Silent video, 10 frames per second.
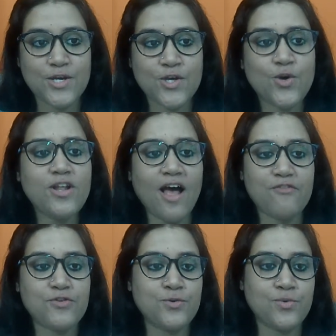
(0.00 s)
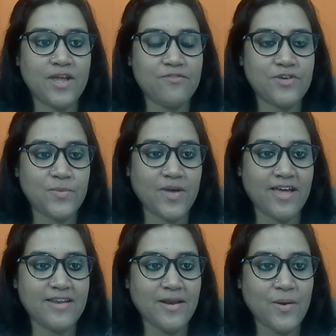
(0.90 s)
Good afternoon,
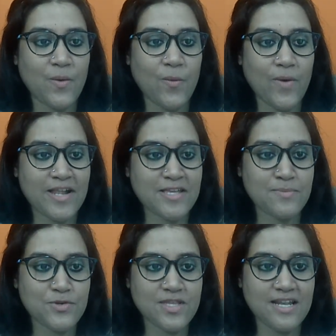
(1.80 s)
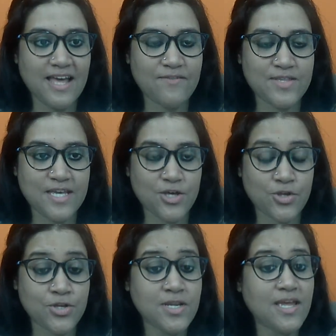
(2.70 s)
everyone. Welcome to the live session.